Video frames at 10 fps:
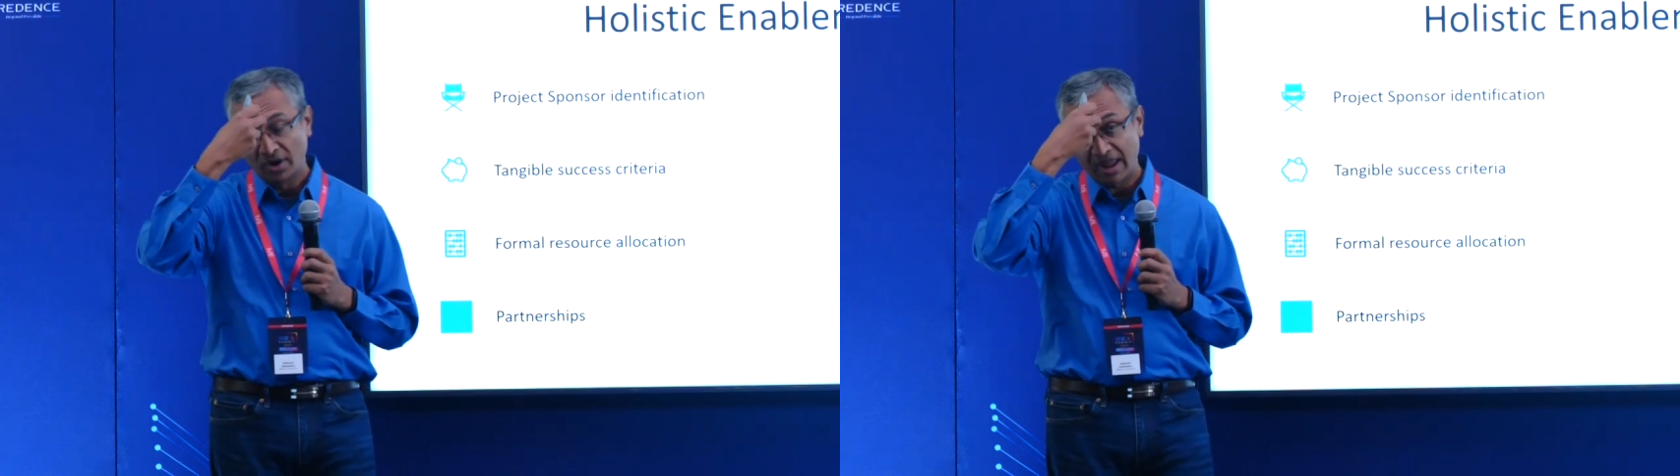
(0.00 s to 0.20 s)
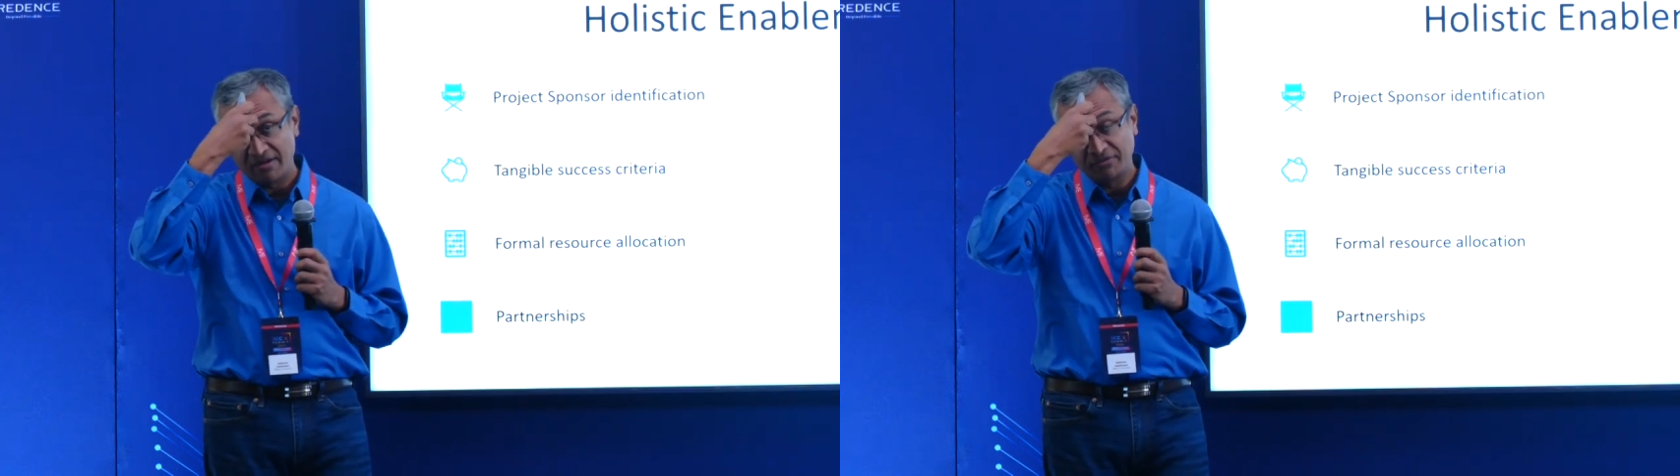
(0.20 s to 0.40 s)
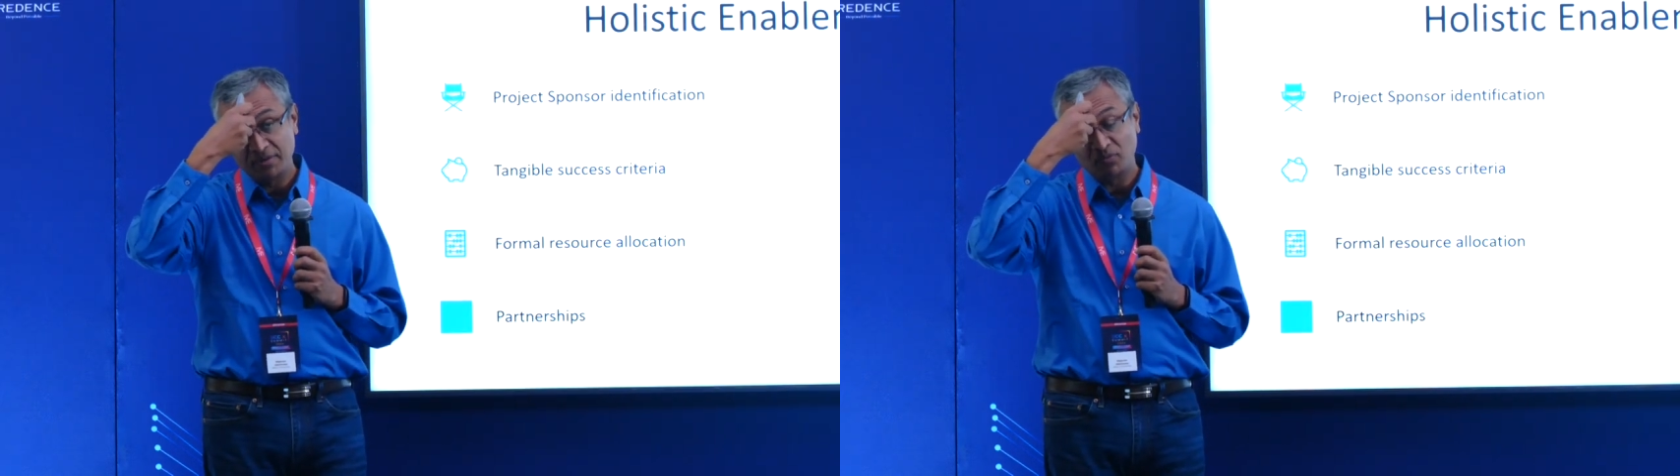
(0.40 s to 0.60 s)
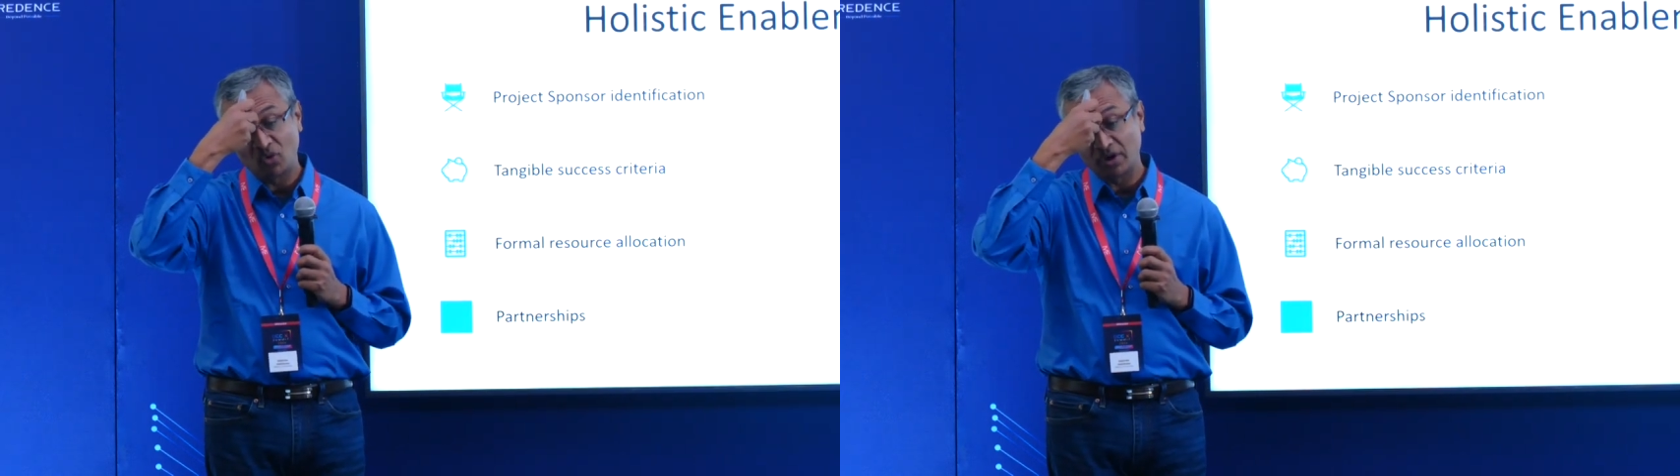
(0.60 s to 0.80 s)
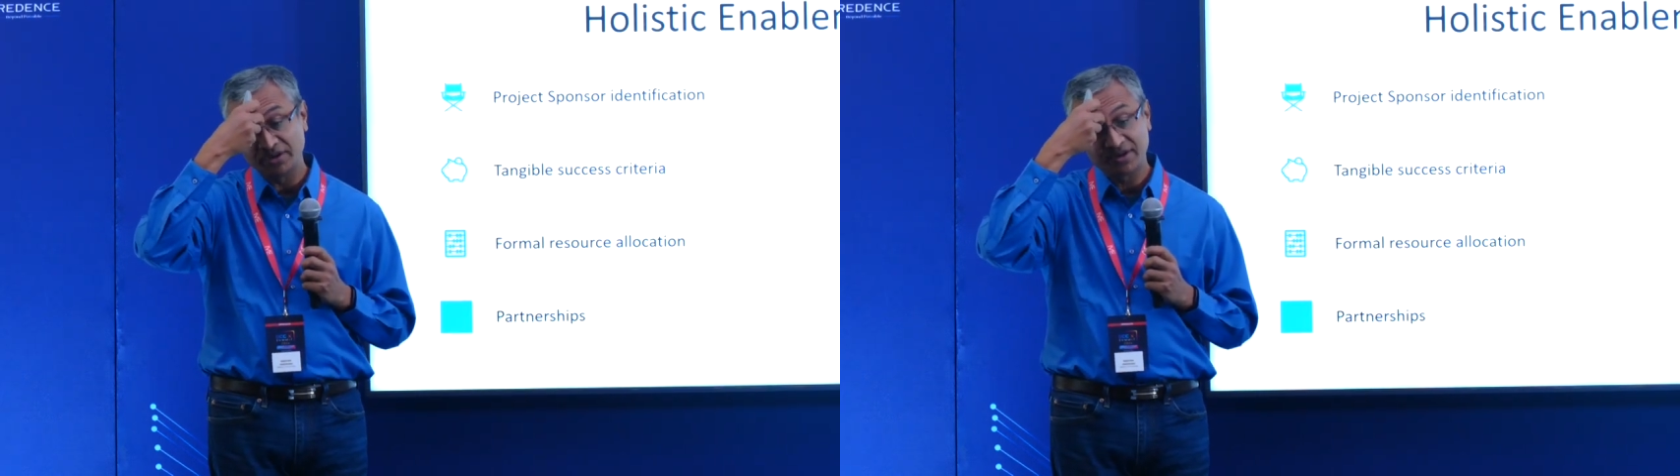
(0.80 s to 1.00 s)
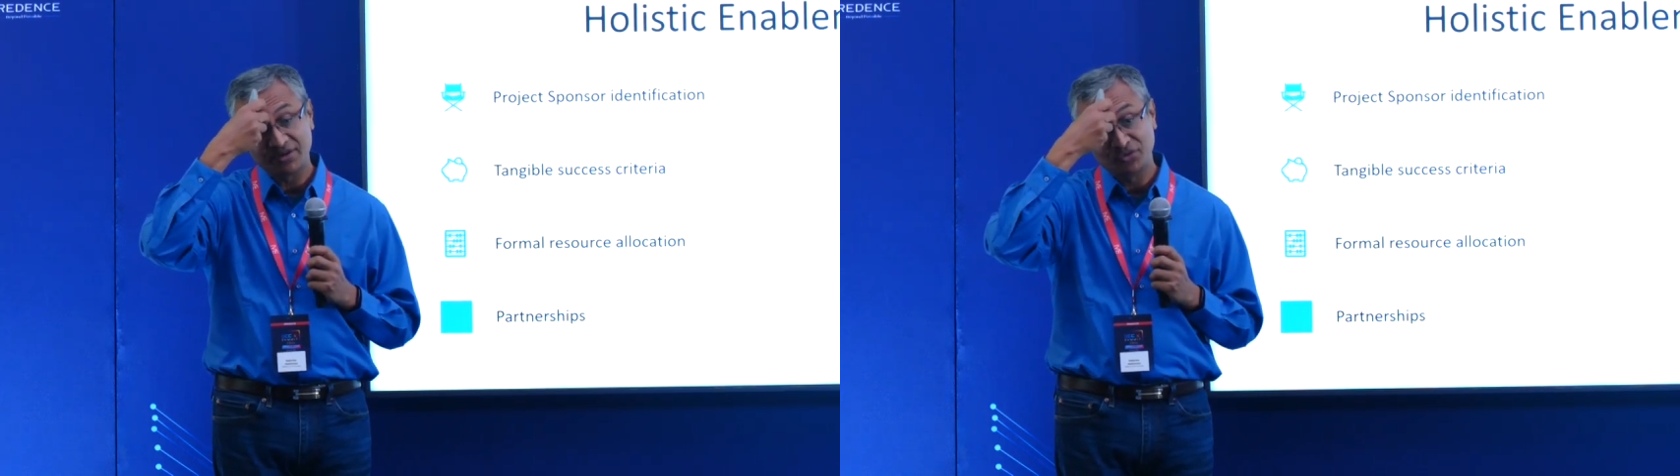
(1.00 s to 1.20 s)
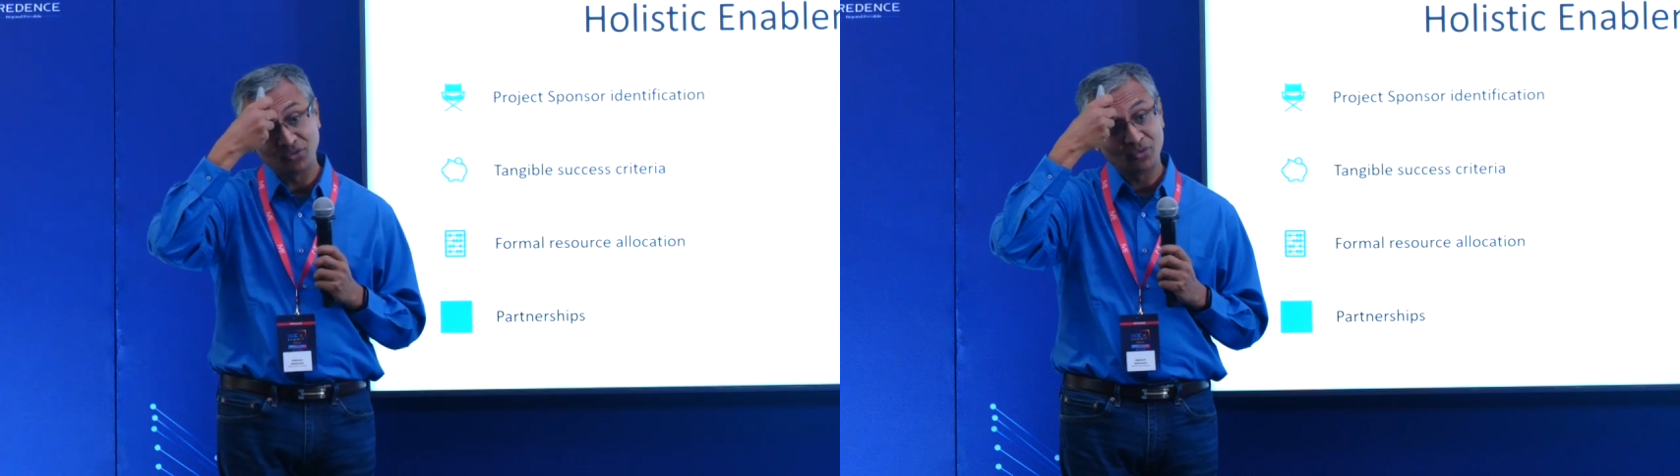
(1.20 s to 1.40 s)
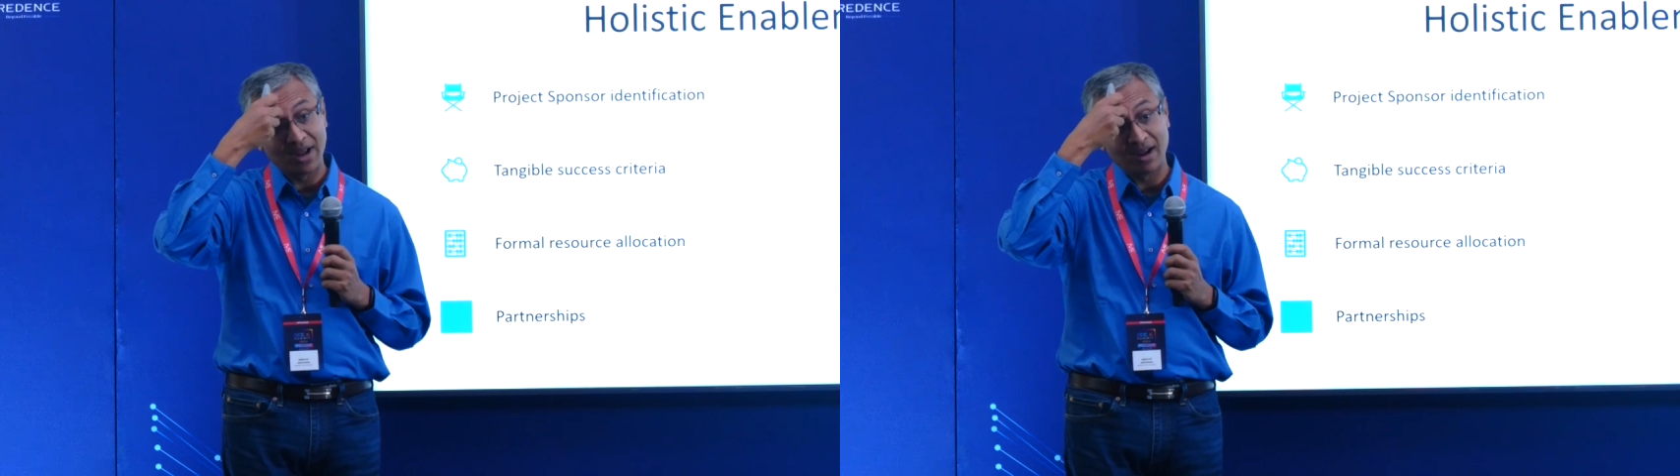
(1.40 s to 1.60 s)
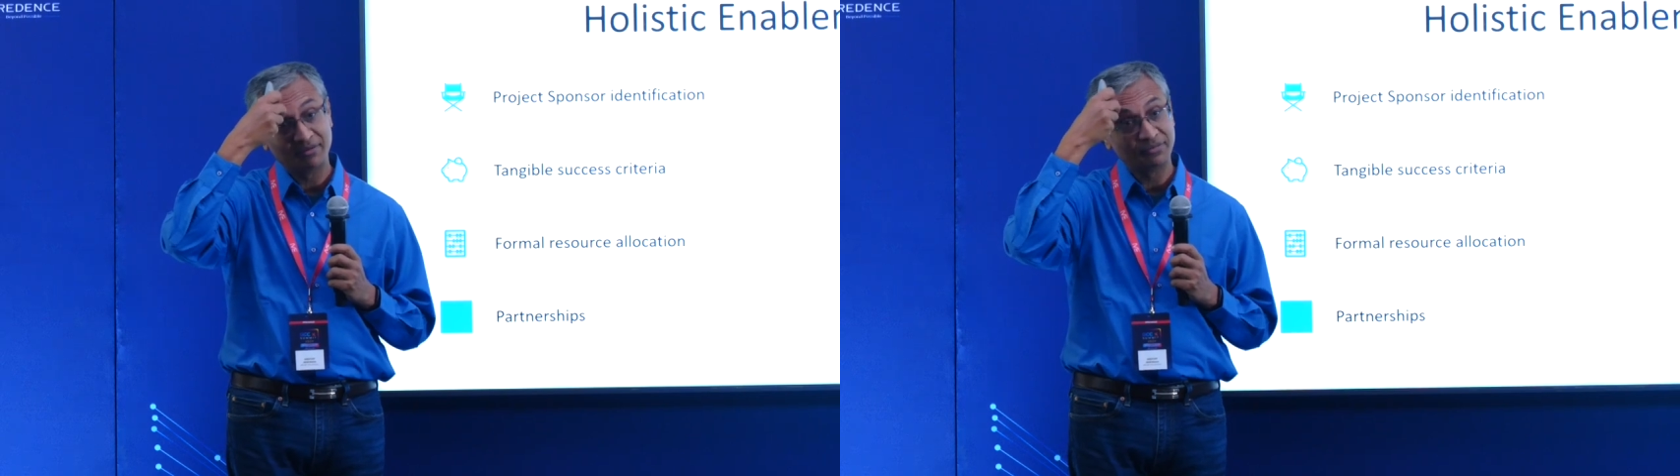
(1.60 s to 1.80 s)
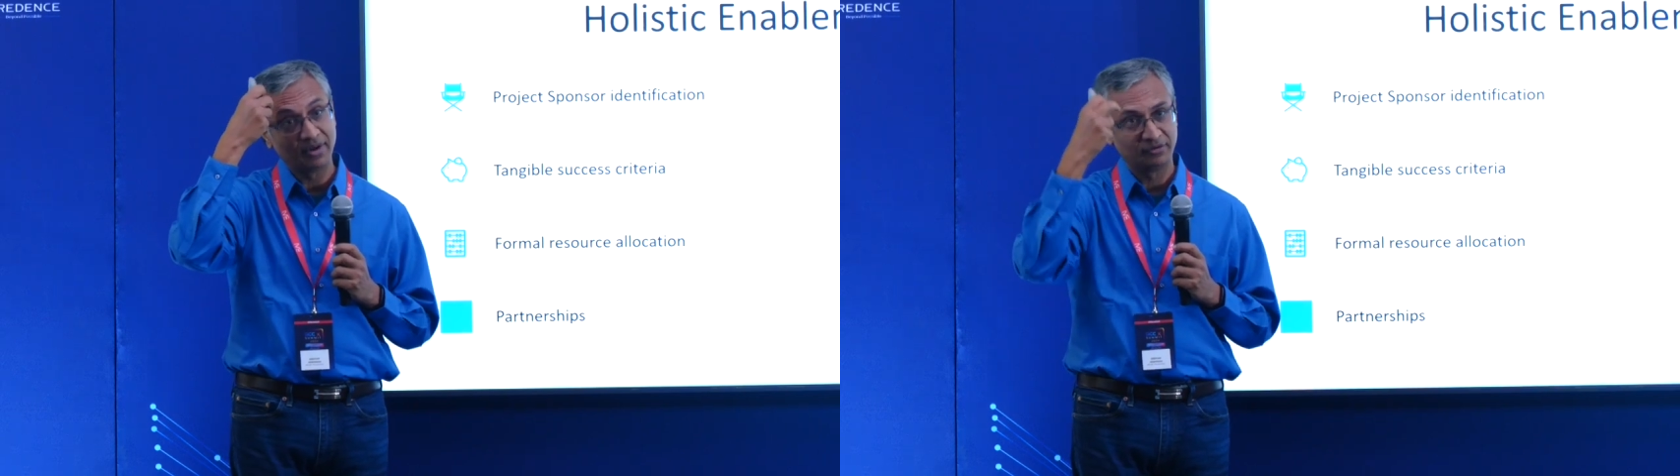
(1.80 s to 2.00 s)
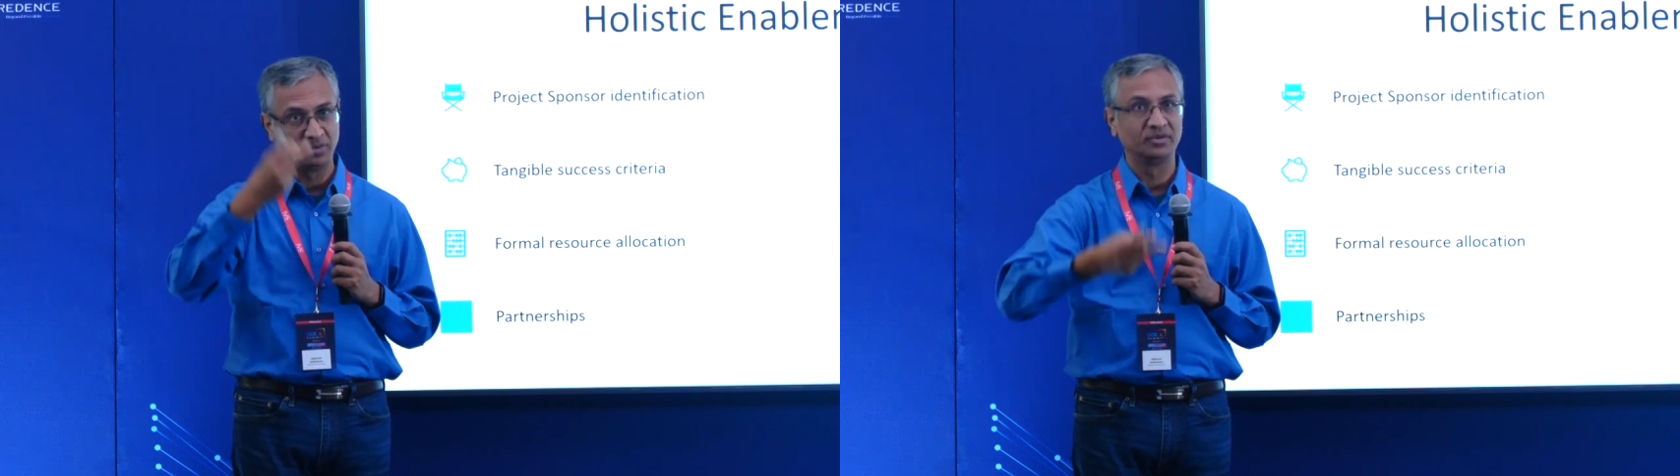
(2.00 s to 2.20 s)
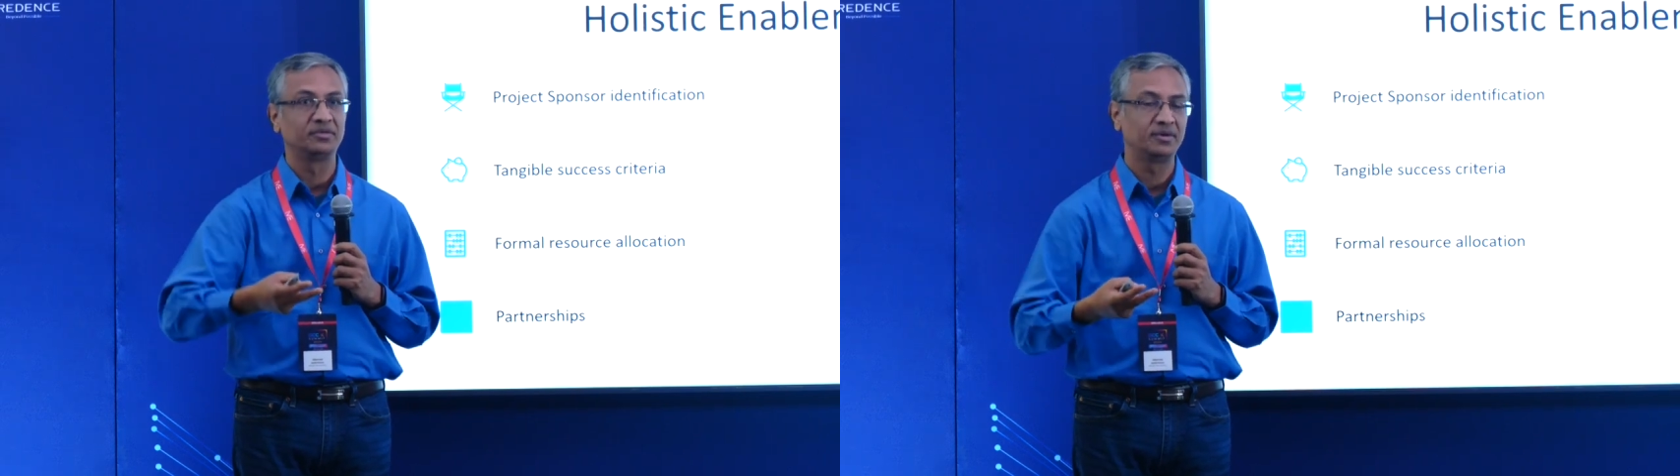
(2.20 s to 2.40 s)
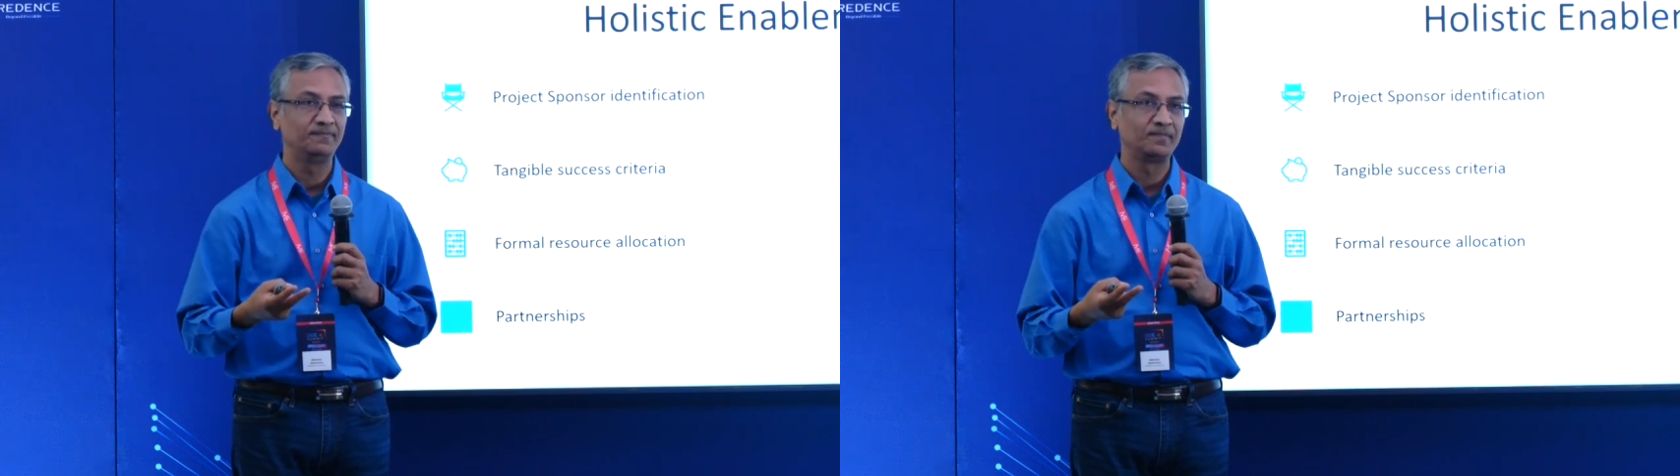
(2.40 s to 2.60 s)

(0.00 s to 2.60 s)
Every project should have a sponsor,